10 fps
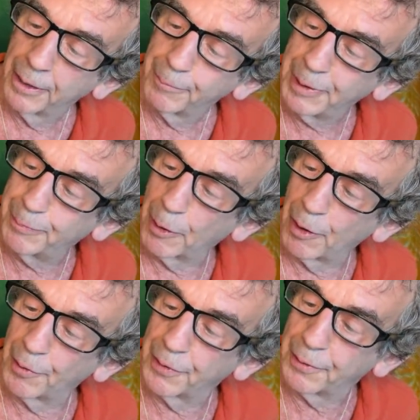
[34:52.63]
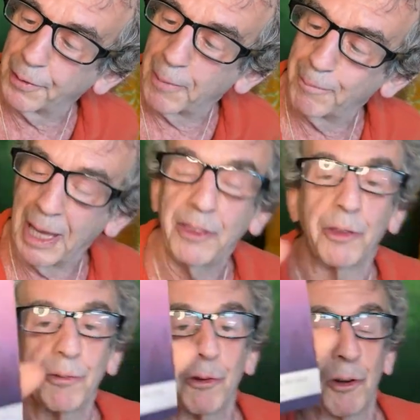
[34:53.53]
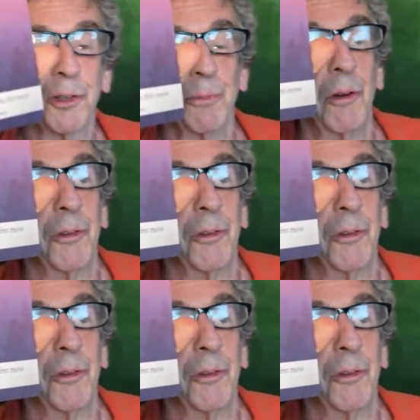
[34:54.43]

Be bold and make the first move.